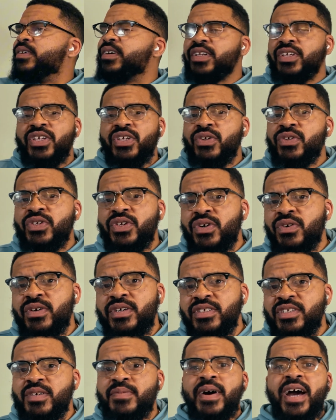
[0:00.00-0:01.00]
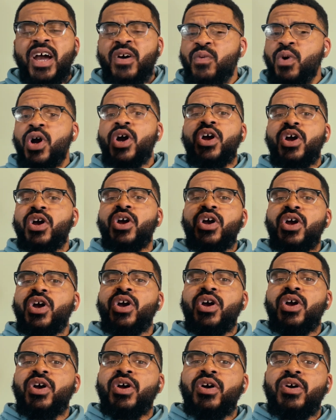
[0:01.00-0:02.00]
are you doing to my
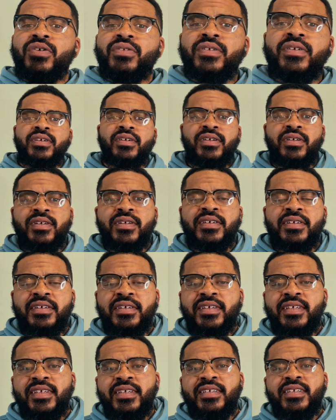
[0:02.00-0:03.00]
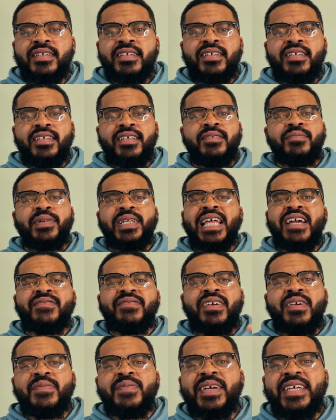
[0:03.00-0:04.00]
world? But
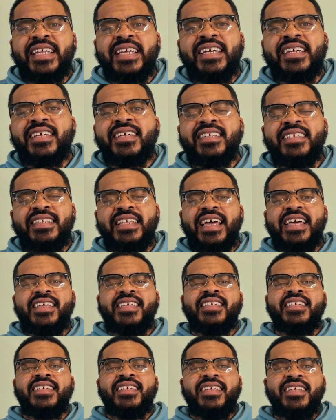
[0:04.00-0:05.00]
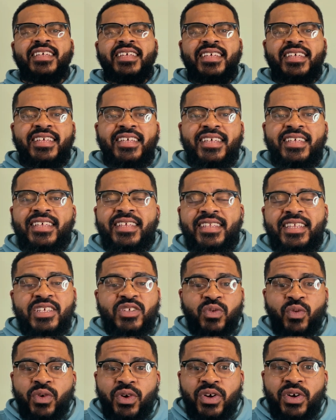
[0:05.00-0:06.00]
never admitting that this
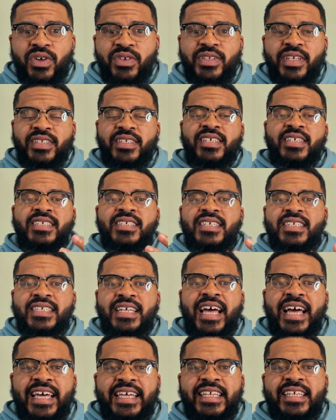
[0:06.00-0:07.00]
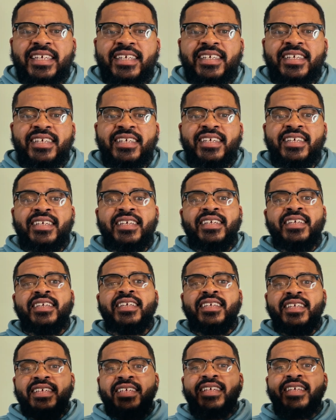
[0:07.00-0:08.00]
world, that this society,
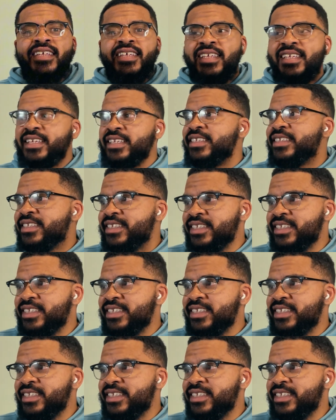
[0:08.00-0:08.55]
it